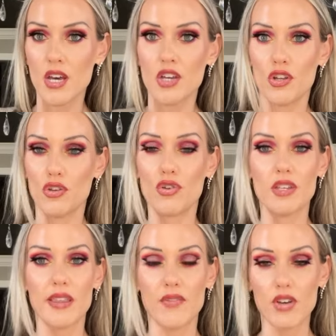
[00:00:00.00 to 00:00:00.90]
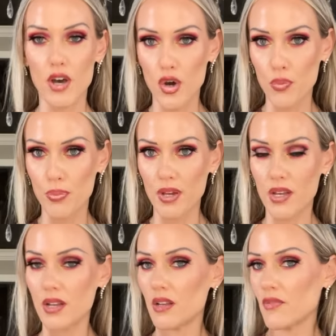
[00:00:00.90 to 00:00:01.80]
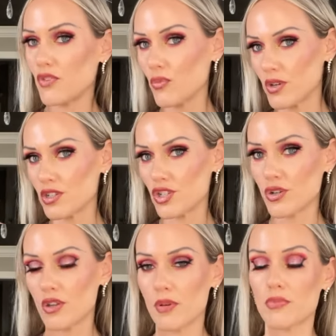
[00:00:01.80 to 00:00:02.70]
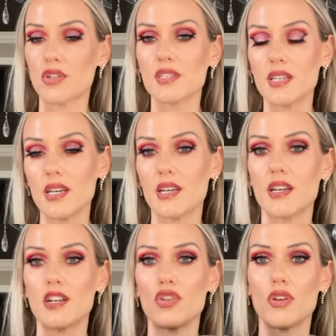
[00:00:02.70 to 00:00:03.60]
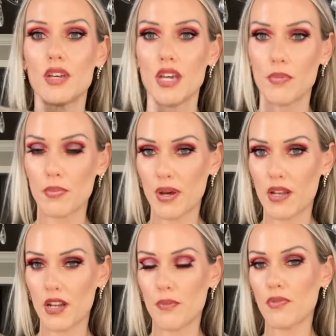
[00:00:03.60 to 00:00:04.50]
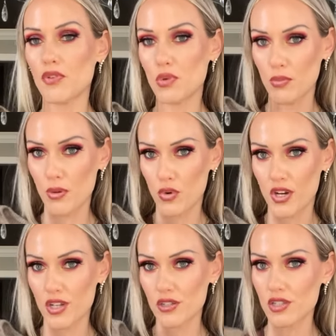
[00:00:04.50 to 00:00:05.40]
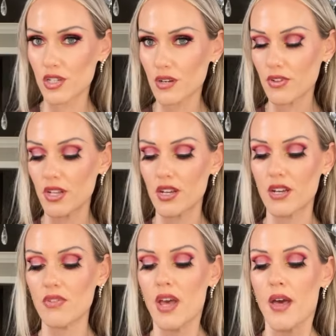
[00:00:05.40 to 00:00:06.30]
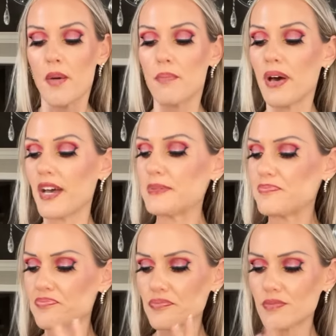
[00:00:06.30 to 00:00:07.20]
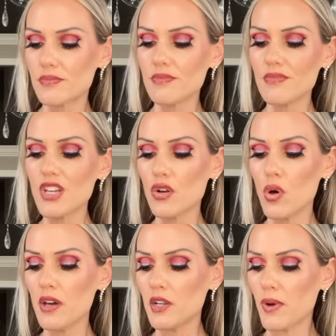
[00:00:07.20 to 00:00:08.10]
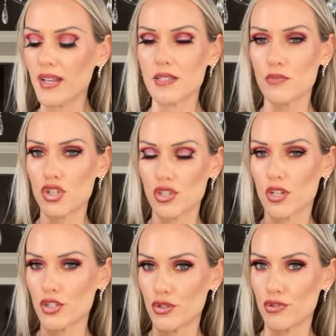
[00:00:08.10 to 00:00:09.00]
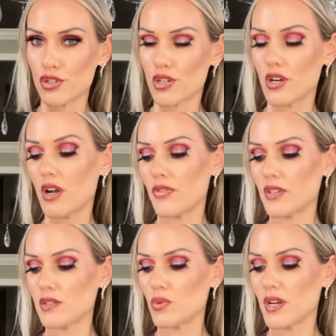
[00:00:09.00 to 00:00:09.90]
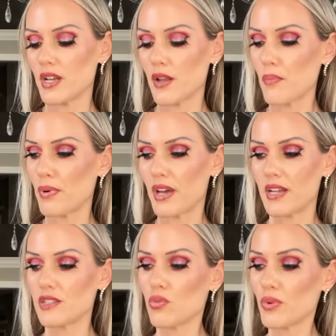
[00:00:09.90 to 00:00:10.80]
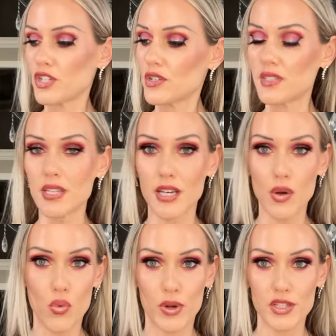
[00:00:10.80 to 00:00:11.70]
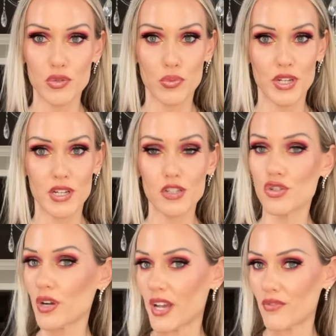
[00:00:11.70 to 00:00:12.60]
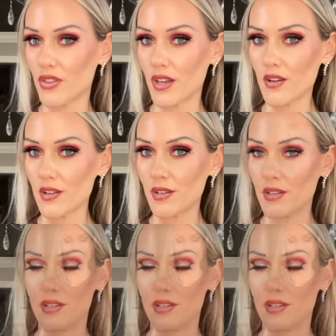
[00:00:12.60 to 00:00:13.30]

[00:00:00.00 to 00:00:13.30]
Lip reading: You know, you could leave it open if you wanted to show a little bit more skin. You could keep it buttoned up if you want to be more conservative, but quality wise, I'm just not too sure on this one, but we shall see once we try everything on.